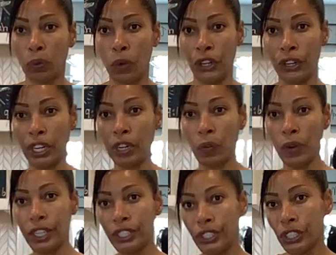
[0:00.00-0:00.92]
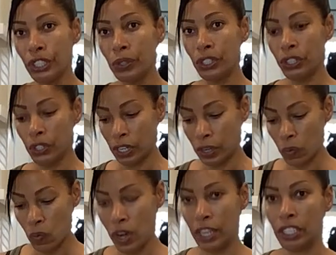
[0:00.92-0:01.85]
what you're gonna wanna do is you're gonna
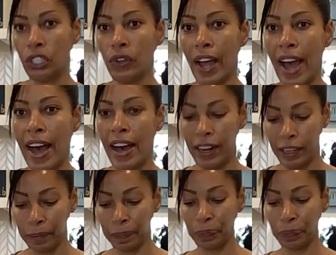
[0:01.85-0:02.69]
want to add